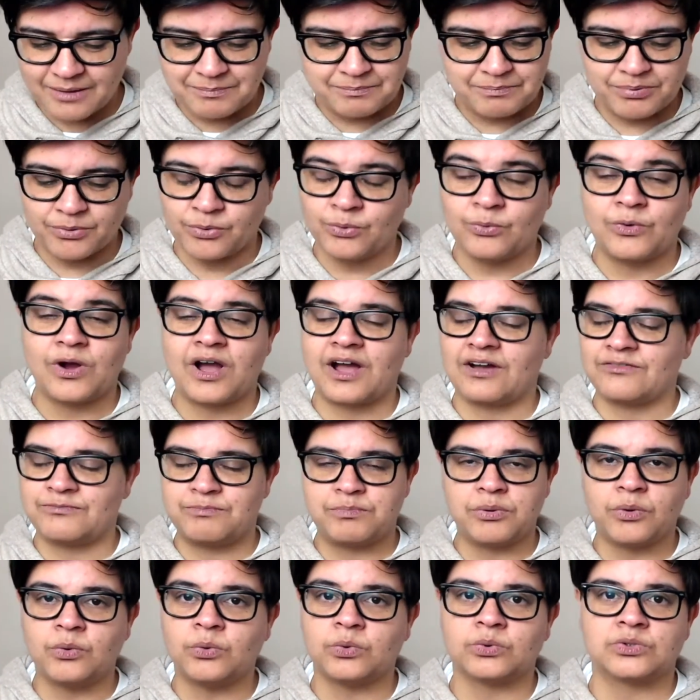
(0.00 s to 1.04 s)

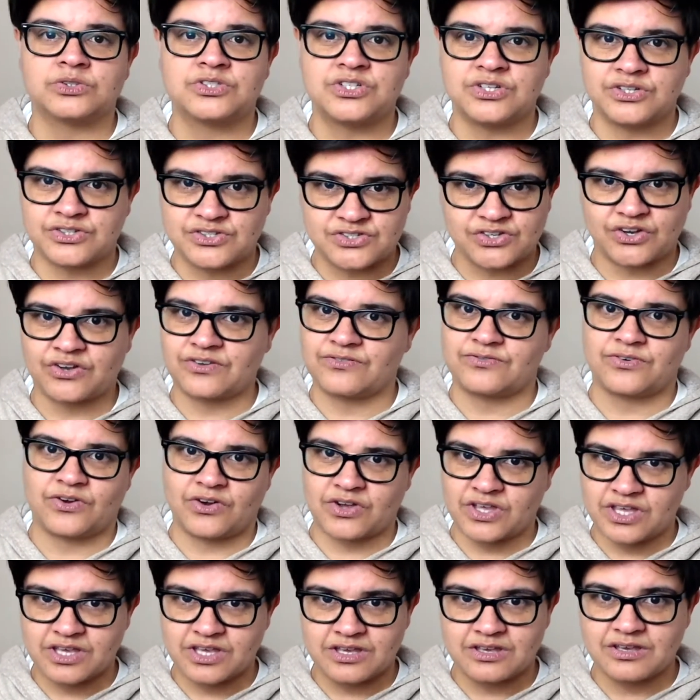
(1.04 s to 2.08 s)
bought to
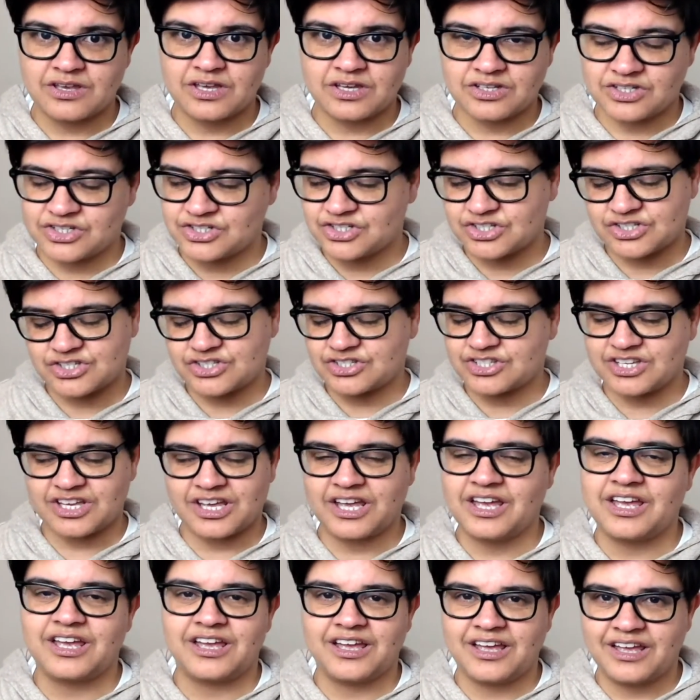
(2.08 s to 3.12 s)
sci-fi. It's just
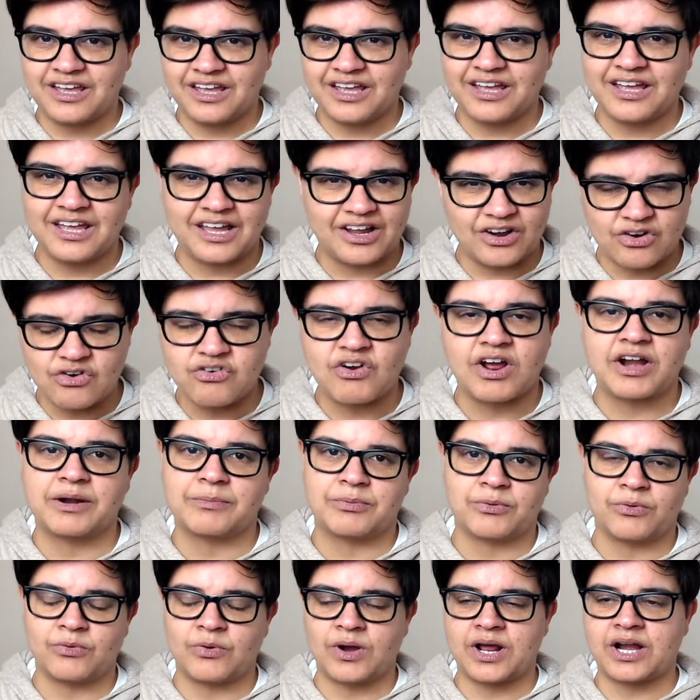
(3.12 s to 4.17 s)

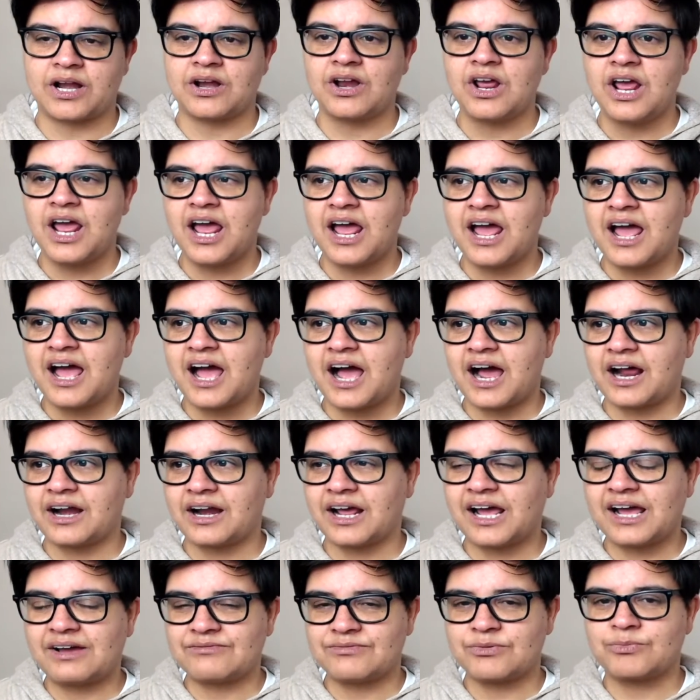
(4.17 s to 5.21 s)
incredible. And
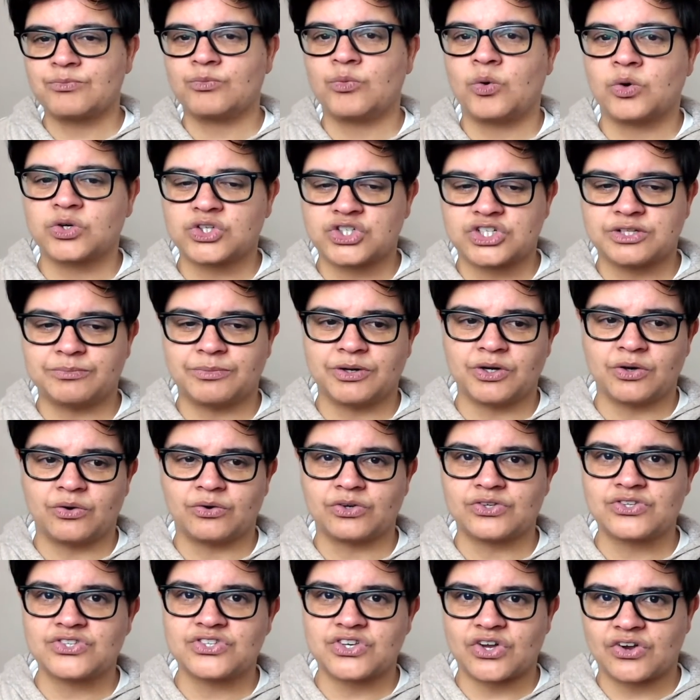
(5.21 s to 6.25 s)
having watched them
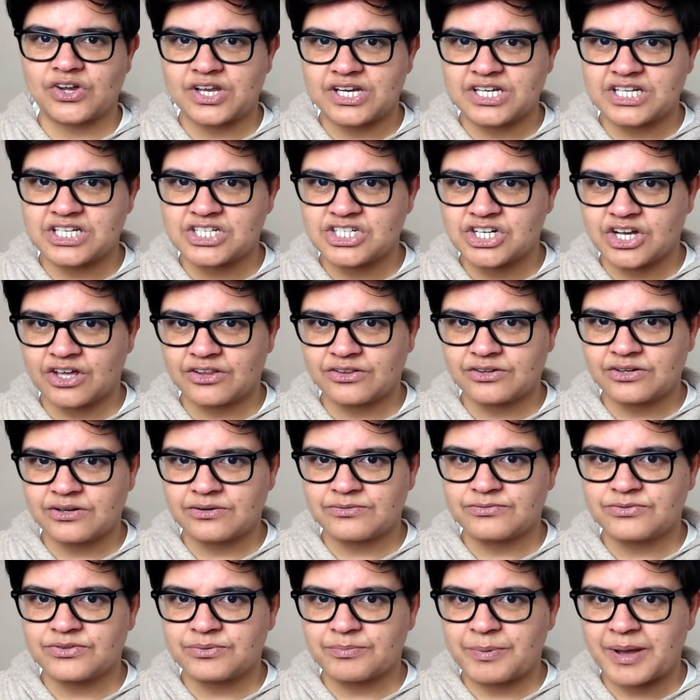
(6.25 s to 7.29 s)
alongside each other
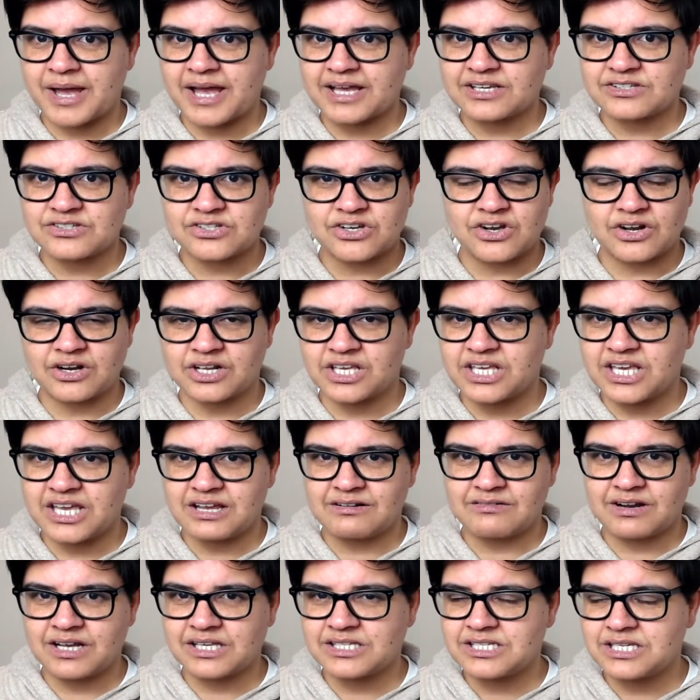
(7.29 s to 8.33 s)
for the past kind of
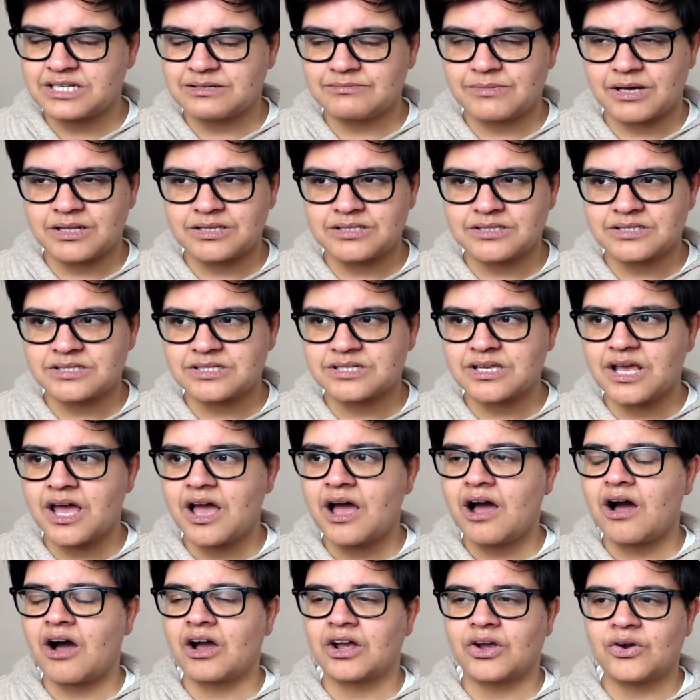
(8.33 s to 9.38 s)
year, 18 months,
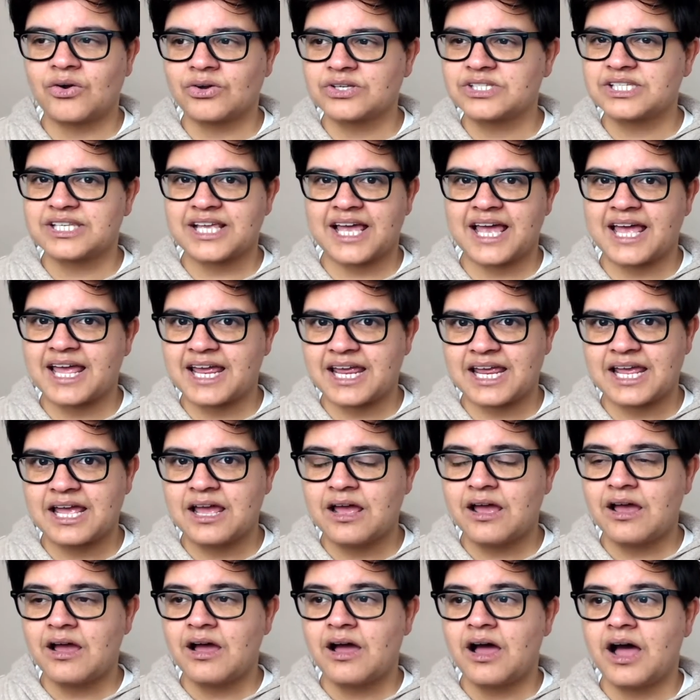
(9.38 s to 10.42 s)
I gotta say,
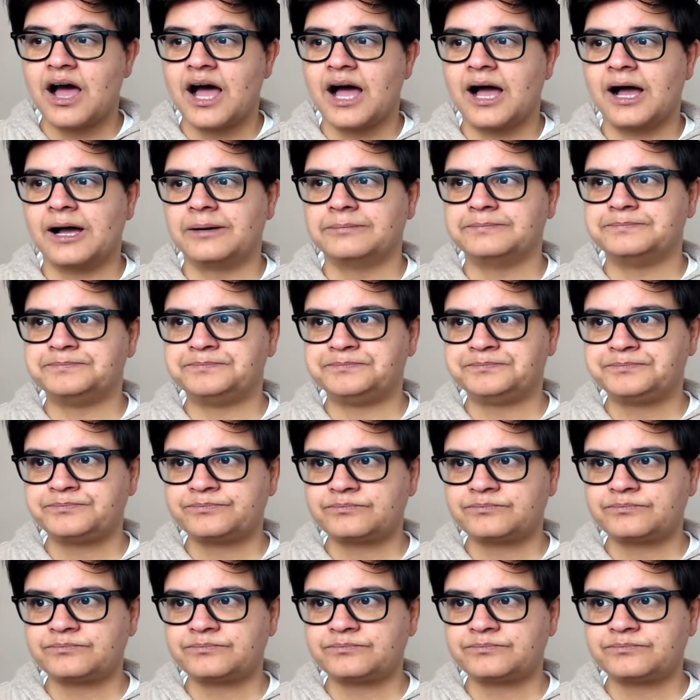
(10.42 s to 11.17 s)
I